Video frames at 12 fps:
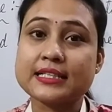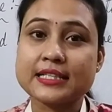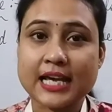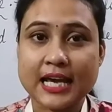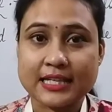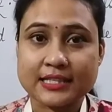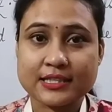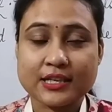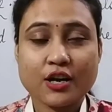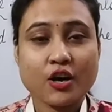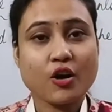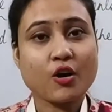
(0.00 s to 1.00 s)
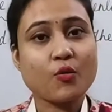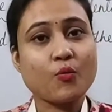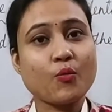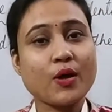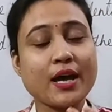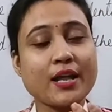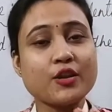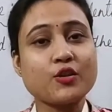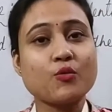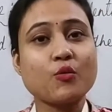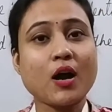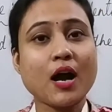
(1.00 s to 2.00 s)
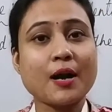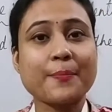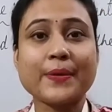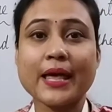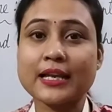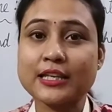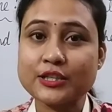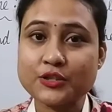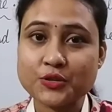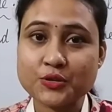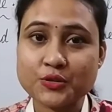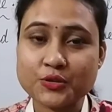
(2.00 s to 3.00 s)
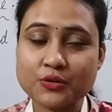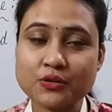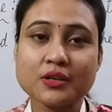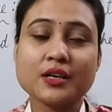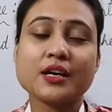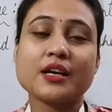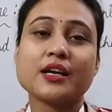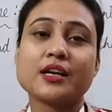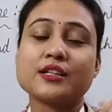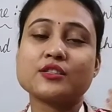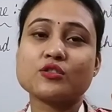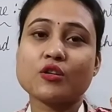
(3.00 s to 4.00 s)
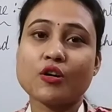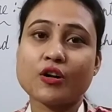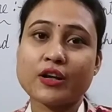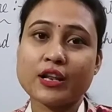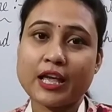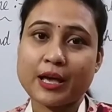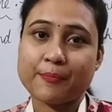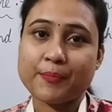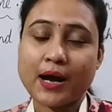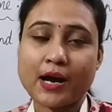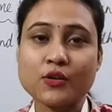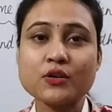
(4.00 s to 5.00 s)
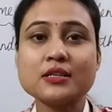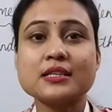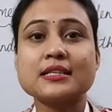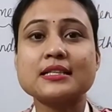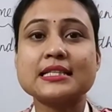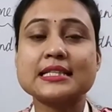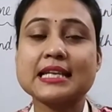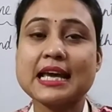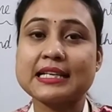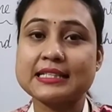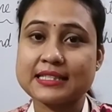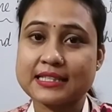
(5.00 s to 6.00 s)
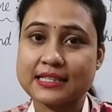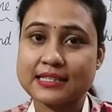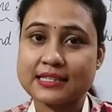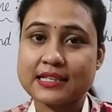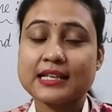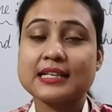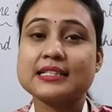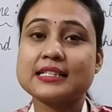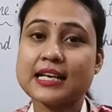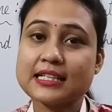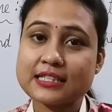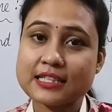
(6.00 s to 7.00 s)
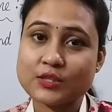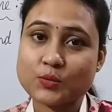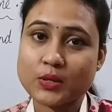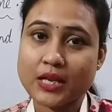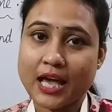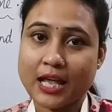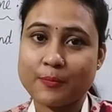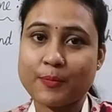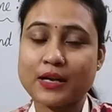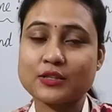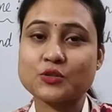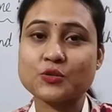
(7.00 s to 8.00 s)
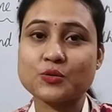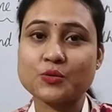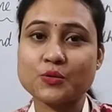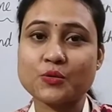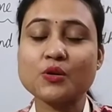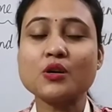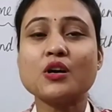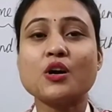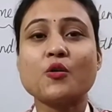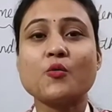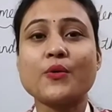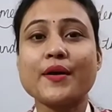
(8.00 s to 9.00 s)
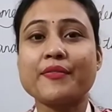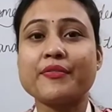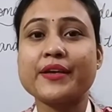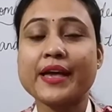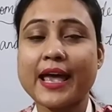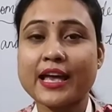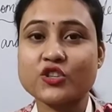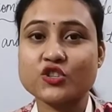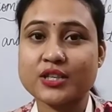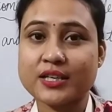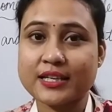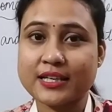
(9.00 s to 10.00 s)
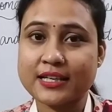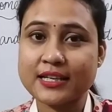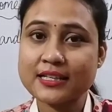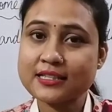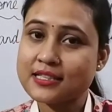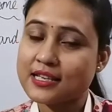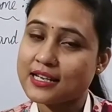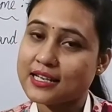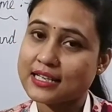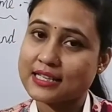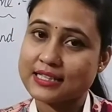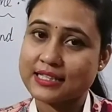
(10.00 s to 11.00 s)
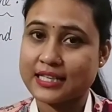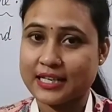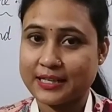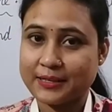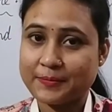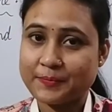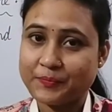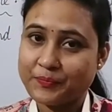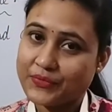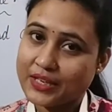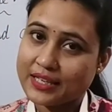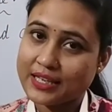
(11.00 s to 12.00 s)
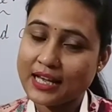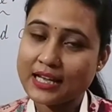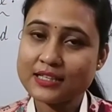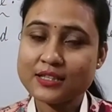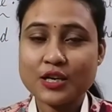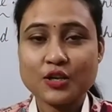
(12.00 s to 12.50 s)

tense or when you are planning to do. It's all about tenses. Tenses will help us to know when the action is done. Yes?